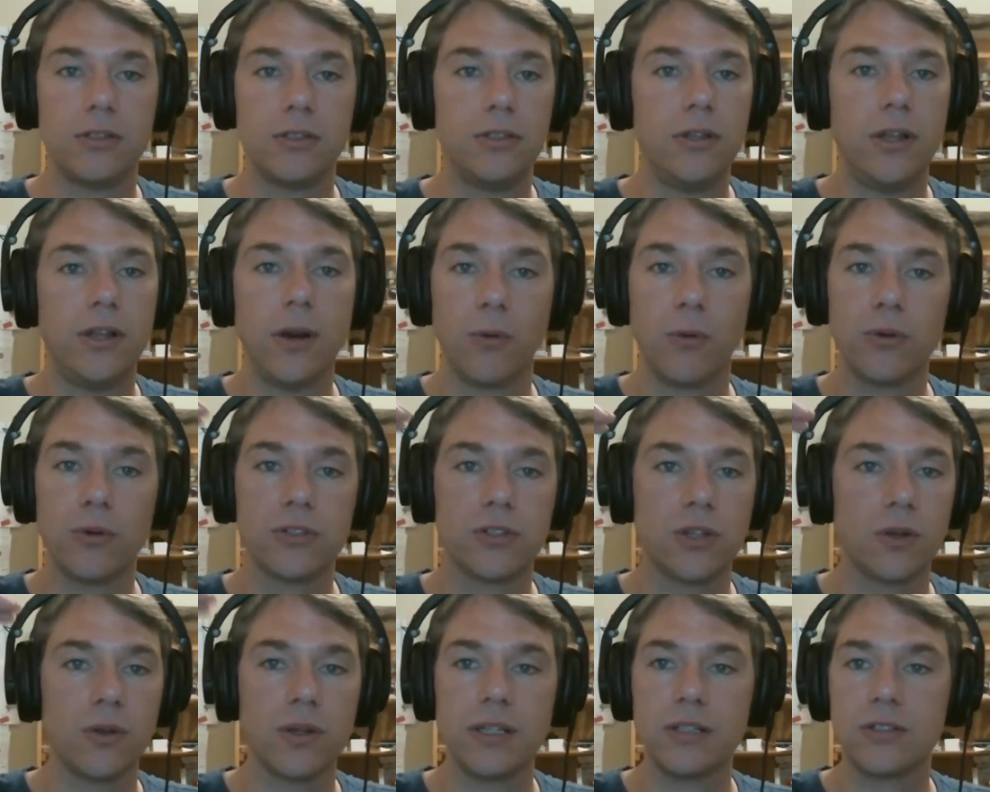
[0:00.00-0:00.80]
There
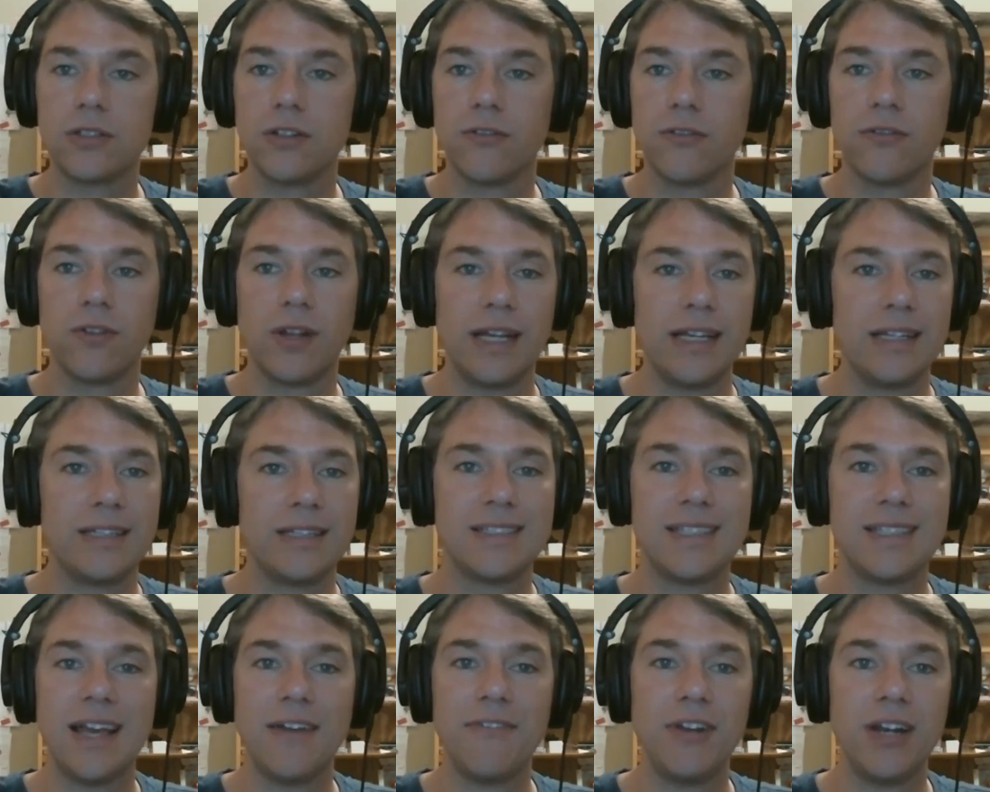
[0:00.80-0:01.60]
was a list of like
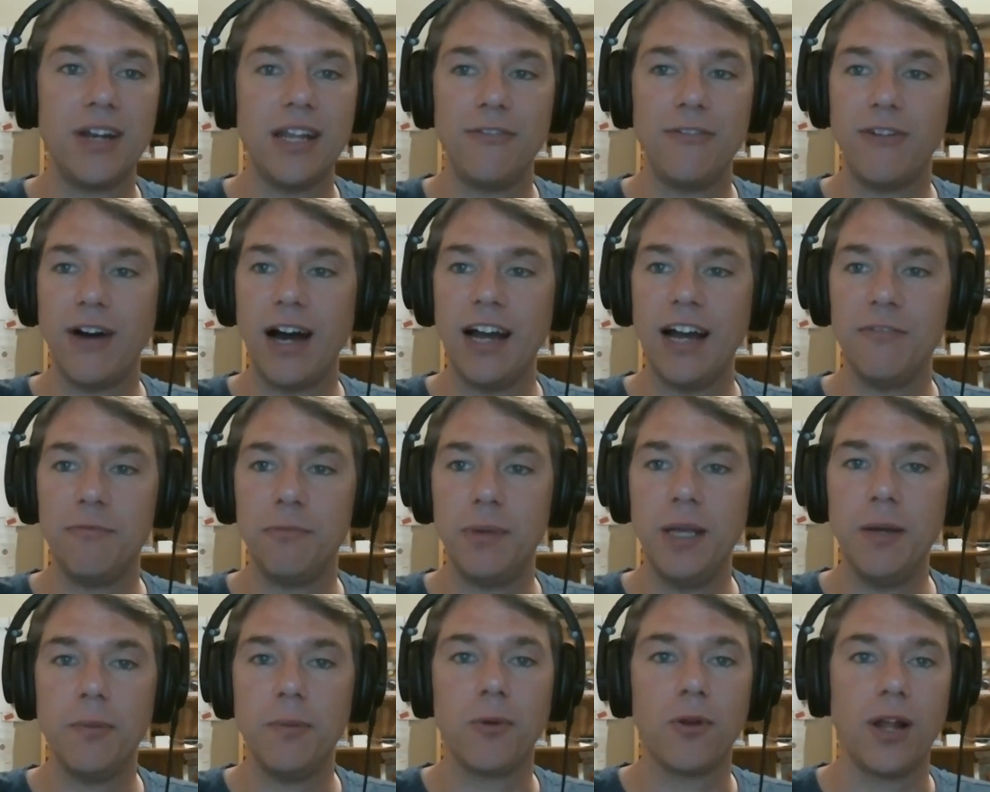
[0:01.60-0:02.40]
75
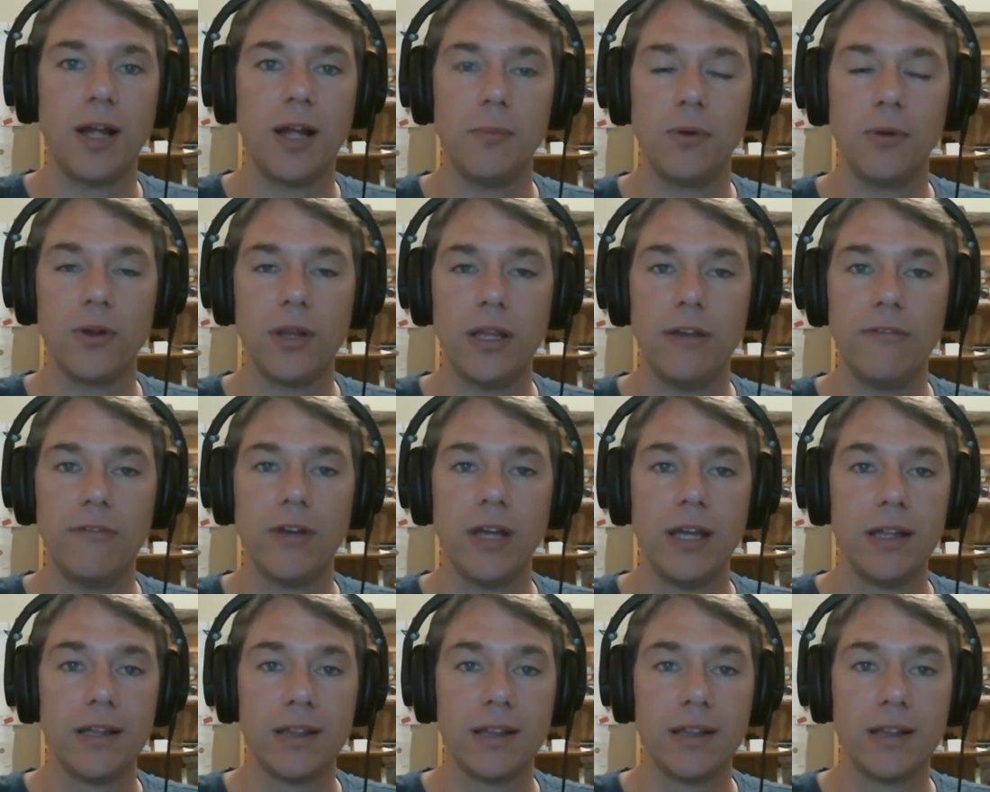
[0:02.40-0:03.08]
people, I believe,